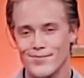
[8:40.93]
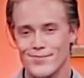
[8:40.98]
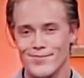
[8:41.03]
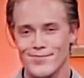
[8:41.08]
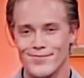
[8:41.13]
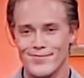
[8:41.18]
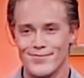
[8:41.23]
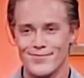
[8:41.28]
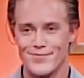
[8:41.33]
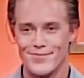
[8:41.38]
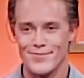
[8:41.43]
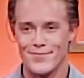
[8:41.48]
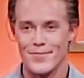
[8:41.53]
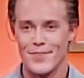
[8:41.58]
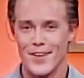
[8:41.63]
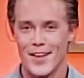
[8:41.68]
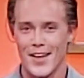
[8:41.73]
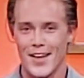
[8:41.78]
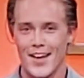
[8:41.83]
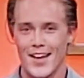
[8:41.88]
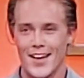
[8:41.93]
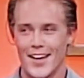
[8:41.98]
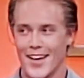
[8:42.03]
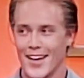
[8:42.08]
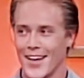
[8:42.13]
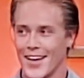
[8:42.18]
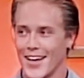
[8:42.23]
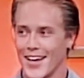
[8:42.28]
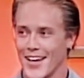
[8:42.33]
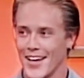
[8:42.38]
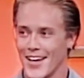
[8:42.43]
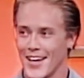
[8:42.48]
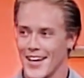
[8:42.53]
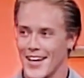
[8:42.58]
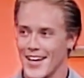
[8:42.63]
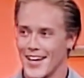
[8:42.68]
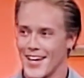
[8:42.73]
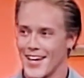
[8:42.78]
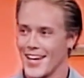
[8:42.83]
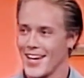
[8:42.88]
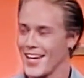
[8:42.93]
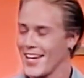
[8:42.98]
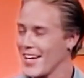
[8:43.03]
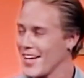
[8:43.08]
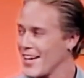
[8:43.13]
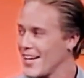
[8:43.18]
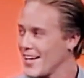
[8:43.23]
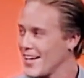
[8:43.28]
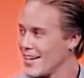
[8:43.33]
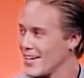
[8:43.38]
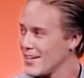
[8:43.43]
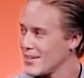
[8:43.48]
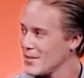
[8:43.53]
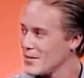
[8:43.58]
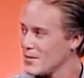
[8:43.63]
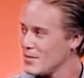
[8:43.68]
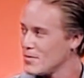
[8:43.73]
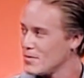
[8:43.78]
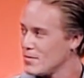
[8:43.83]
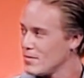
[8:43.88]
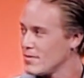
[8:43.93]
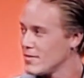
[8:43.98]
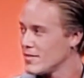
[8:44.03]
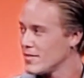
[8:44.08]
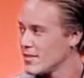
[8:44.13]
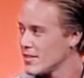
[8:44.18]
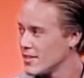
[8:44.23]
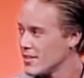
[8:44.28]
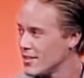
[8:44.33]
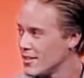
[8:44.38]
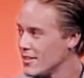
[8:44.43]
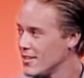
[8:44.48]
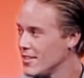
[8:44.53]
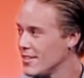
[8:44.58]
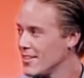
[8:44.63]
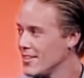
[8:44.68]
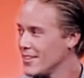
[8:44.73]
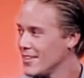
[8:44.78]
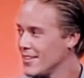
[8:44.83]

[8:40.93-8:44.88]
(not speaking)